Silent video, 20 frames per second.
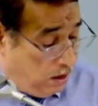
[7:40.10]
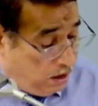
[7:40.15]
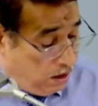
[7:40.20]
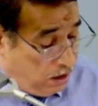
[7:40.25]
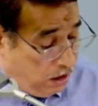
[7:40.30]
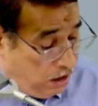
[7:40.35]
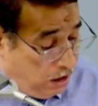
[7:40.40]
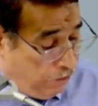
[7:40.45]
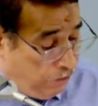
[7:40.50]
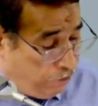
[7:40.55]

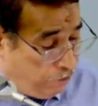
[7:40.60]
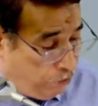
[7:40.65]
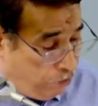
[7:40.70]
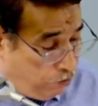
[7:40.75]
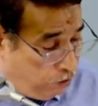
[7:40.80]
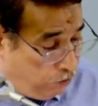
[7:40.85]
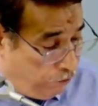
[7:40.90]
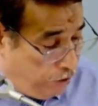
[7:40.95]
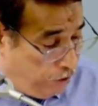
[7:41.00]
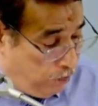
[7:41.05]

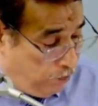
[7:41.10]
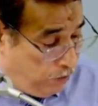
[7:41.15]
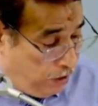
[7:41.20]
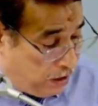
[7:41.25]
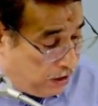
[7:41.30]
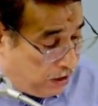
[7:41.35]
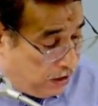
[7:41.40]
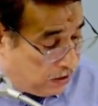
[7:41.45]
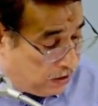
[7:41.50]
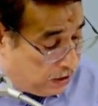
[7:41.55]
E4 will be
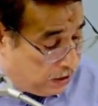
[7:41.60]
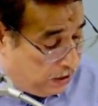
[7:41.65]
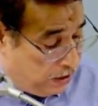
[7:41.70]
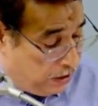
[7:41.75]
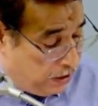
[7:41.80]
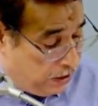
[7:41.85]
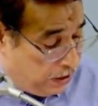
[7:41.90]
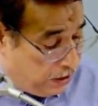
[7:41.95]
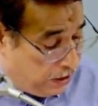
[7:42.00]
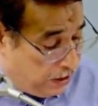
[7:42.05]

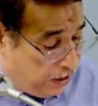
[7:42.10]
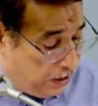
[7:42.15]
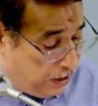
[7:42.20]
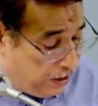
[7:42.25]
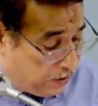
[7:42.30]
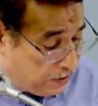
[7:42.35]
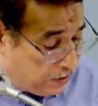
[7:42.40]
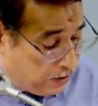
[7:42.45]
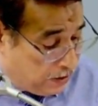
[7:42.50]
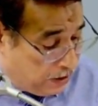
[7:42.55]
considered
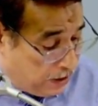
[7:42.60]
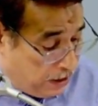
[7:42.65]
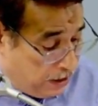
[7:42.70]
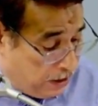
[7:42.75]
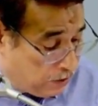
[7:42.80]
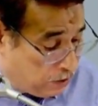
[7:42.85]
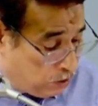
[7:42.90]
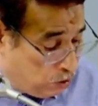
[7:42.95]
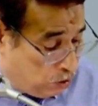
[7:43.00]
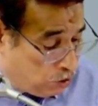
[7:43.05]
as
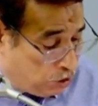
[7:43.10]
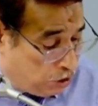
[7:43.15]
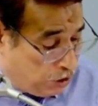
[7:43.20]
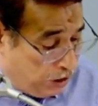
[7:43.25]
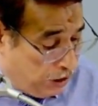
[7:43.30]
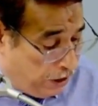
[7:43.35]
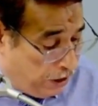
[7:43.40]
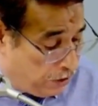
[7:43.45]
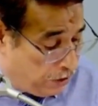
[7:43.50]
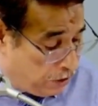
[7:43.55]

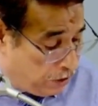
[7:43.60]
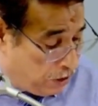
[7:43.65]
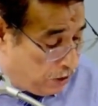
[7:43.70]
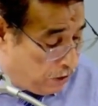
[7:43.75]
associate.